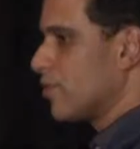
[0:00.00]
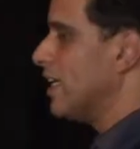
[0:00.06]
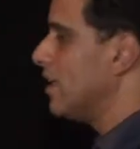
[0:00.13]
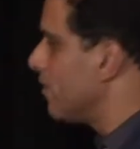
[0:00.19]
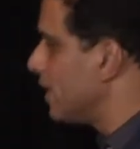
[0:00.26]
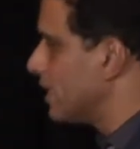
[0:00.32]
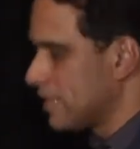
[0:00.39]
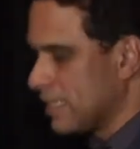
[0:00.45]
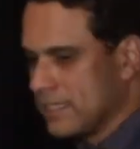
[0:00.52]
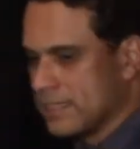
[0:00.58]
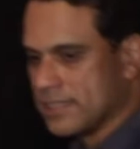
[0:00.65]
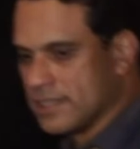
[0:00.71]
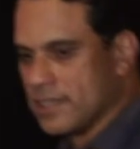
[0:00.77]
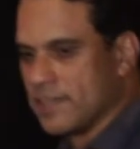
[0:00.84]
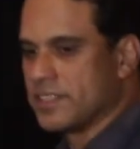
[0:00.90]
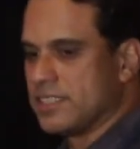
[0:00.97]
reinventing
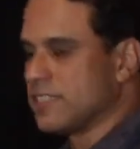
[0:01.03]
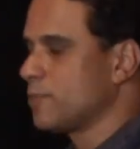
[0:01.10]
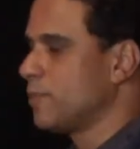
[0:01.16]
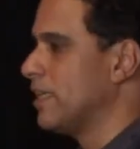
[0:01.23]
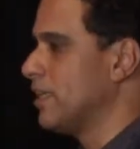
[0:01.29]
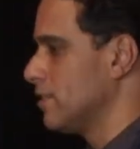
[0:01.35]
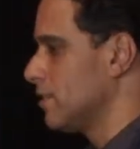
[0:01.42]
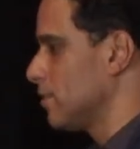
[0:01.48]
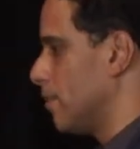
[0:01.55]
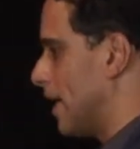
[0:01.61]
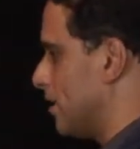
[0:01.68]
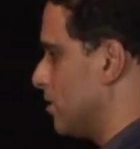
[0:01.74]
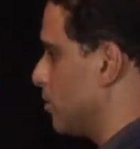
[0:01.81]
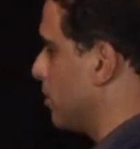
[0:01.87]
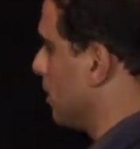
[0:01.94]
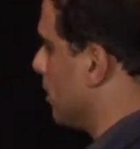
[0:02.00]
service experience
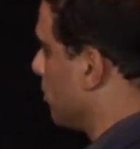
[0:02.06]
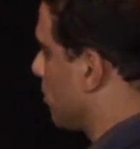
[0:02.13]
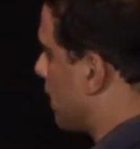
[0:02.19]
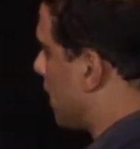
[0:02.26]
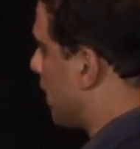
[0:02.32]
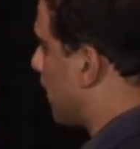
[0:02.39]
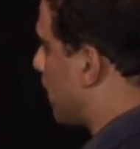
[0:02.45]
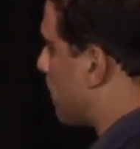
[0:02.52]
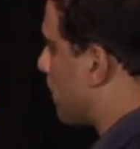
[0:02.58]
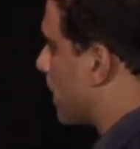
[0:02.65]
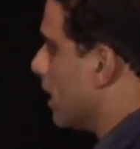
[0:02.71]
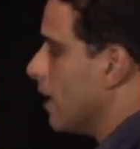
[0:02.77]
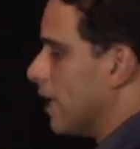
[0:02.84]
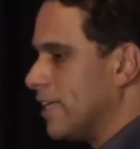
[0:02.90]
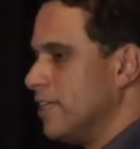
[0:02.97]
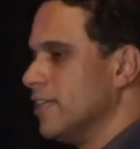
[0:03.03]
management look like?
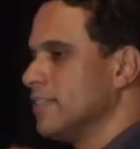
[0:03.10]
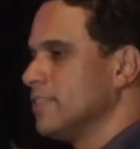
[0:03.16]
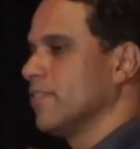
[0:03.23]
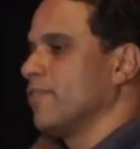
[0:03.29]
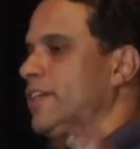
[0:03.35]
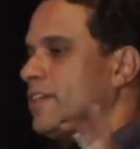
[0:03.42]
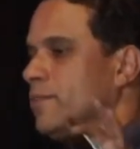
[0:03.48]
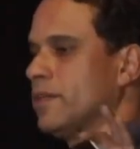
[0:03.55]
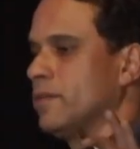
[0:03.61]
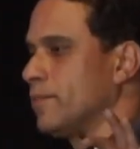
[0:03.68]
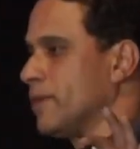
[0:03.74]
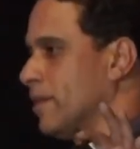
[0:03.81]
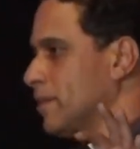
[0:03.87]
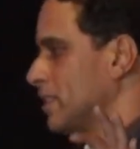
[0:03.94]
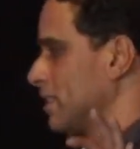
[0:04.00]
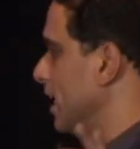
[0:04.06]
And here's the fundamental
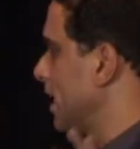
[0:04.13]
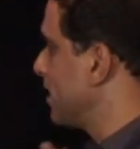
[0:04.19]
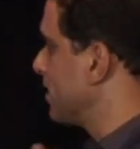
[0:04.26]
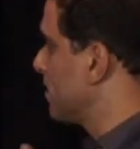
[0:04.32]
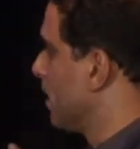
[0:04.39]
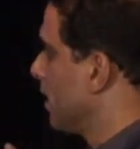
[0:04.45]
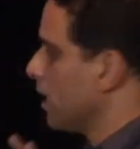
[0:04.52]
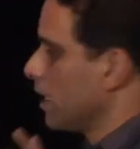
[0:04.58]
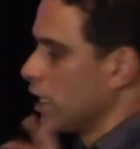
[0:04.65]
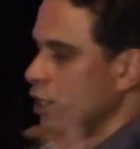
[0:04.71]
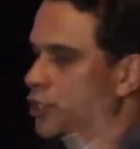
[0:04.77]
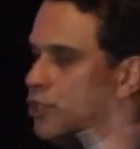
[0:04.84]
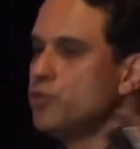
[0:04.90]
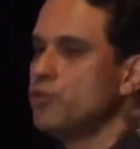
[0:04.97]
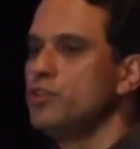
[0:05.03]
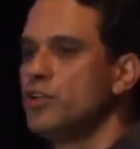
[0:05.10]
premise, guys.
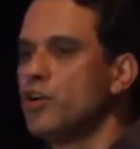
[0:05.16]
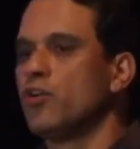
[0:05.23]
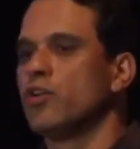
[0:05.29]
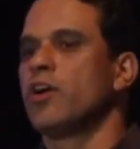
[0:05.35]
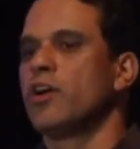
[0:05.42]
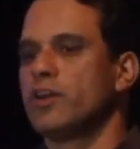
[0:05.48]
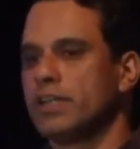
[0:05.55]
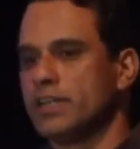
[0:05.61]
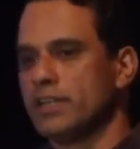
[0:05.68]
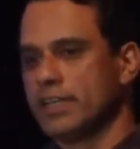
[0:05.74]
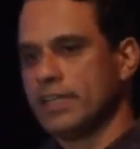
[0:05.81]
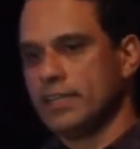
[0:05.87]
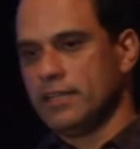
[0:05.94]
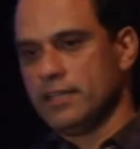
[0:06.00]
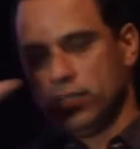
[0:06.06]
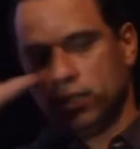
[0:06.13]
You no longer
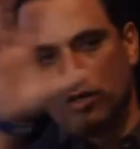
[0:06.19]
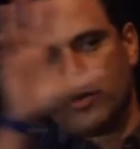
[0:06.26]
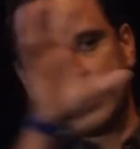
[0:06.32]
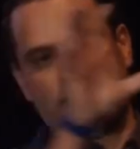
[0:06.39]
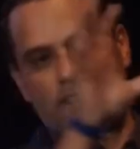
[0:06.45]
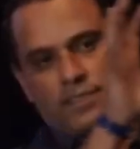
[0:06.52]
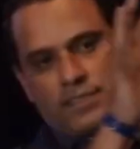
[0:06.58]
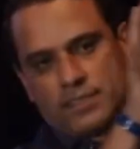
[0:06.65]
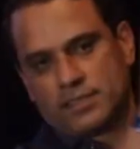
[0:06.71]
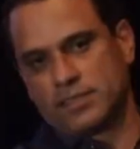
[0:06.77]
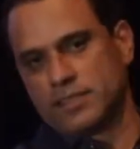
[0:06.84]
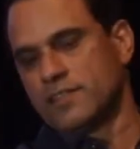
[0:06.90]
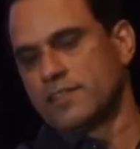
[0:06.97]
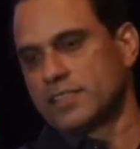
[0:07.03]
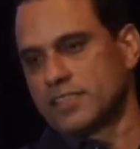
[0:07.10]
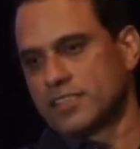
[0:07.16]
can look at
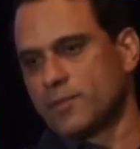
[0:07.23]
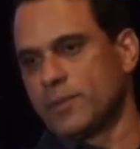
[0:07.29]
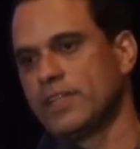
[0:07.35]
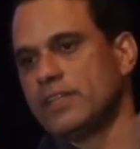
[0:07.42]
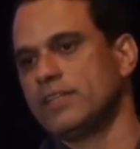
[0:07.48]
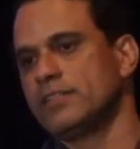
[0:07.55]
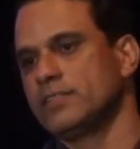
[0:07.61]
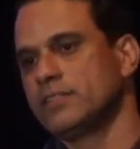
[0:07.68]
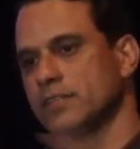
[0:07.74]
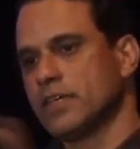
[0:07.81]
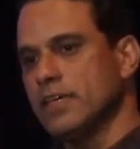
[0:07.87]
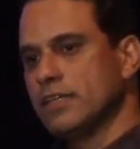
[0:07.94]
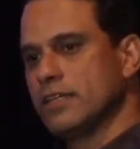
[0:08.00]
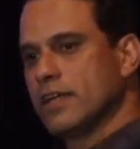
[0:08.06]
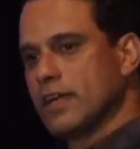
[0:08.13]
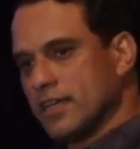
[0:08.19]
service experience
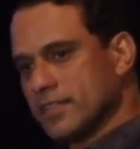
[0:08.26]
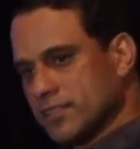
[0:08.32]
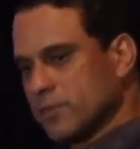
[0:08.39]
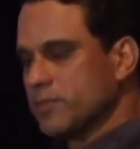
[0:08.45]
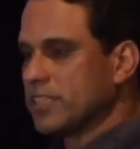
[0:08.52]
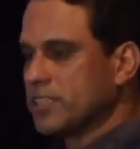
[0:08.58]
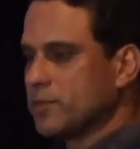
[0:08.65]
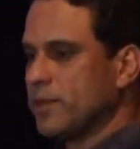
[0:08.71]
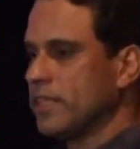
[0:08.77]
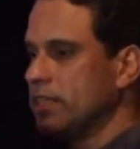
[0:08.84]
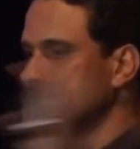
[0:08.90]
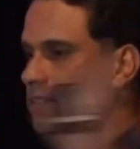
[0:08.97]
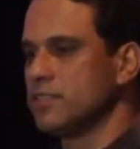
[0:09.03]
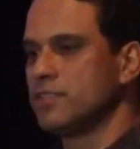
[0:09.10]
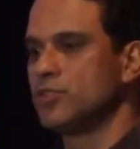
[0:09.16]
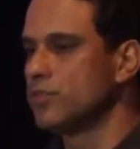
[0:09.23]
and customer experience in
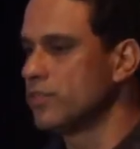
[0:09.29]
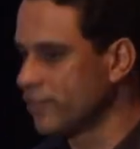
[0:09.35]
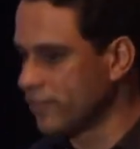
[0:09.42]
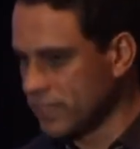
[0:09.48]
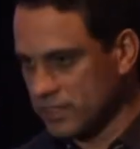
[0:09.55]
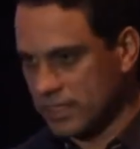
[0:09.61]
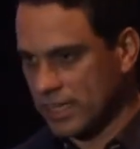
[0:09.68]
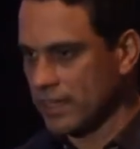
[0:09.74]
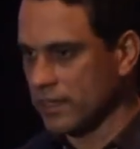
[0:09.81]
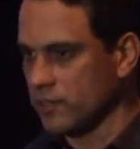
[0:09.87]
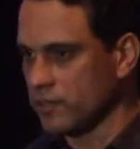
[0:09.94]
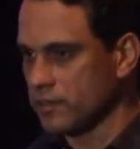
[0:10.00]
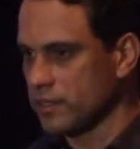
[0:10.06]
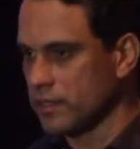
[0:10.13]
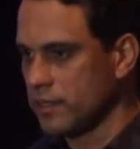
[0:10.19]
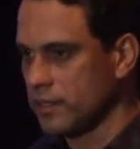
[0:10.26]
two different silos.